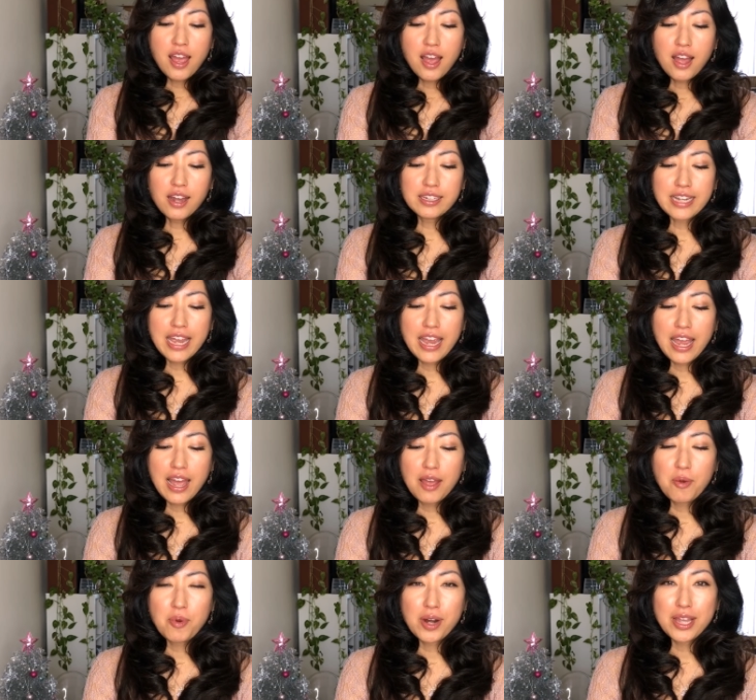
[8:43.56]
holiday,
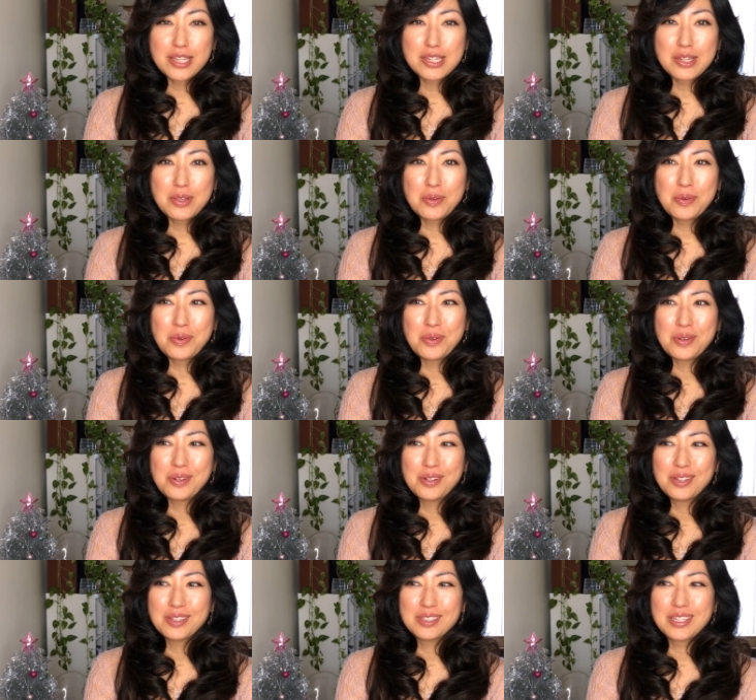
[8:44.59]
I wanted to
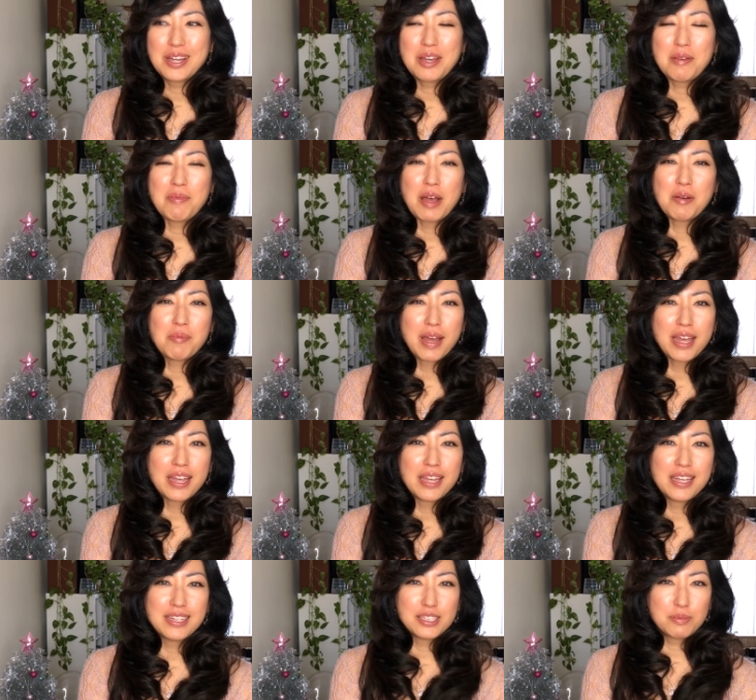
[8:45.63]
talk about
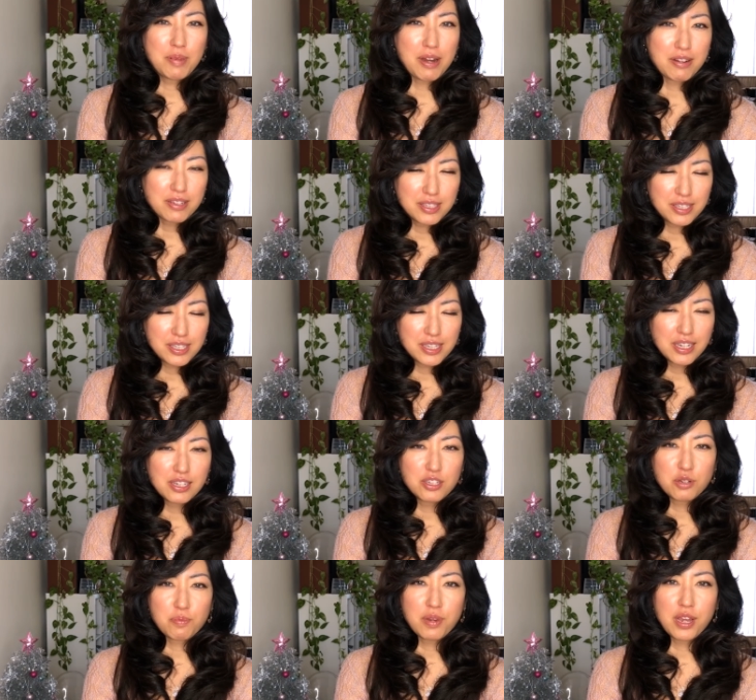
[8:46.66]
my experience
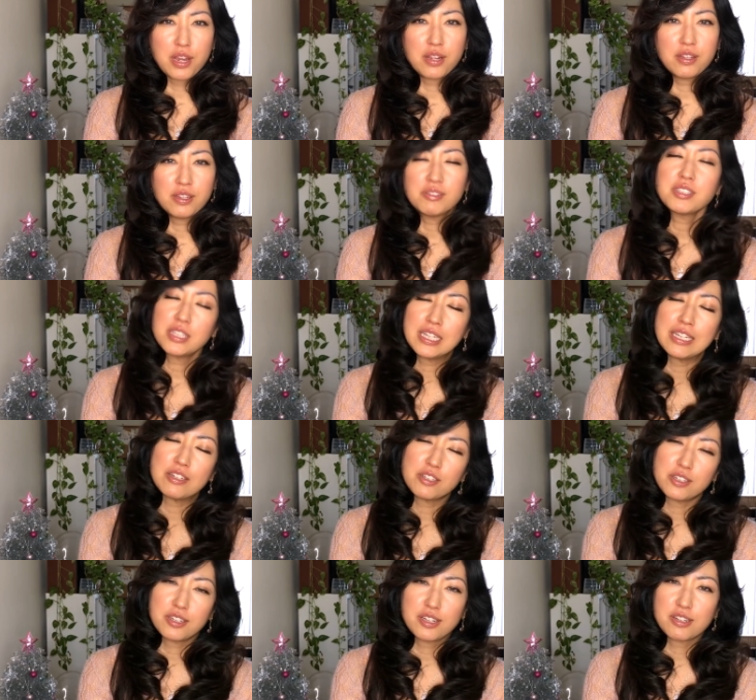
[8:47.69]
in Japan. It was
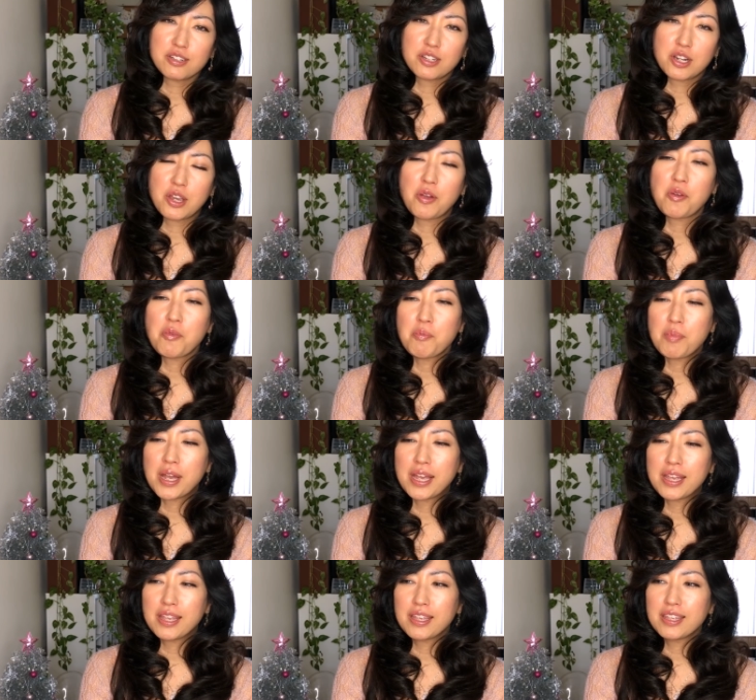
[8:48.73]
years and years ago,
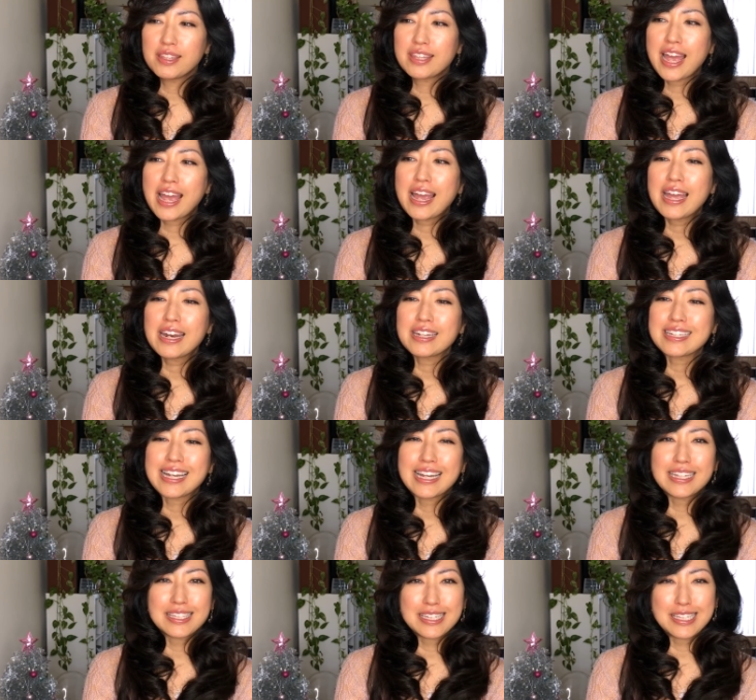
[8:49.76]
but that kind of
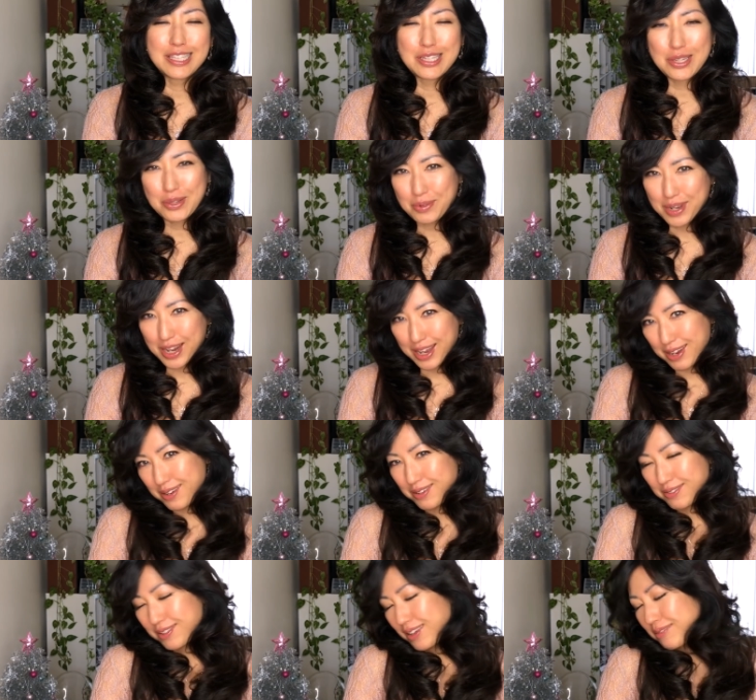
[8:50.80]
ties into what
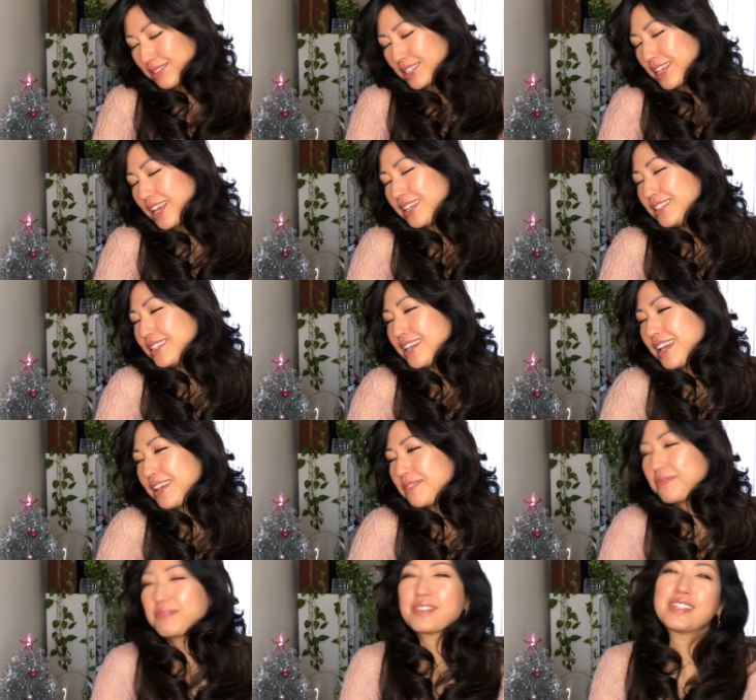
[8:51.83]
I'm saying today.
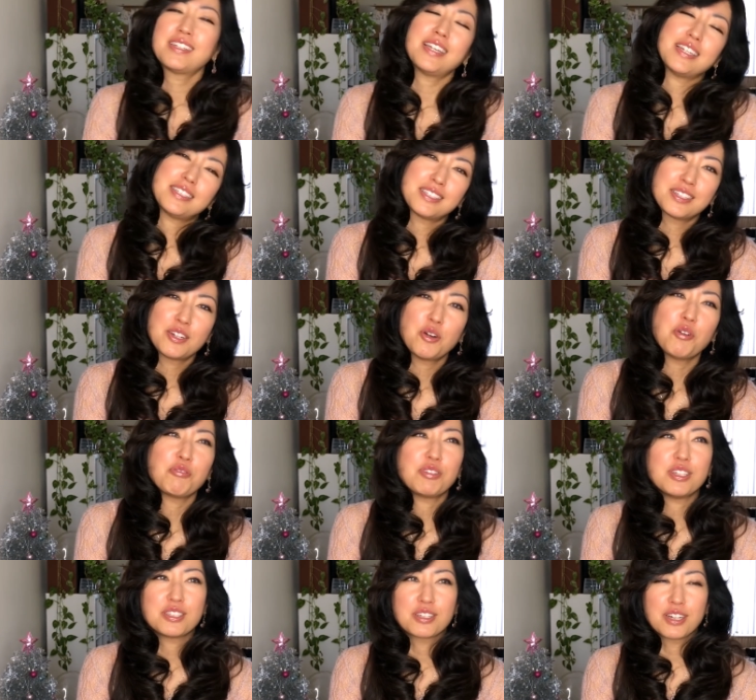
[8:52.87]
Yes,
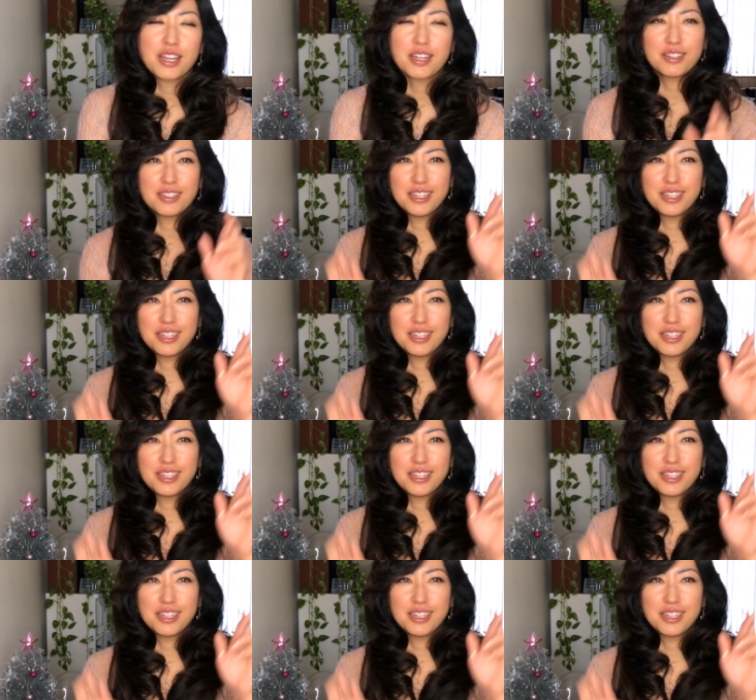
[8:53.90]
hopefully it's gonna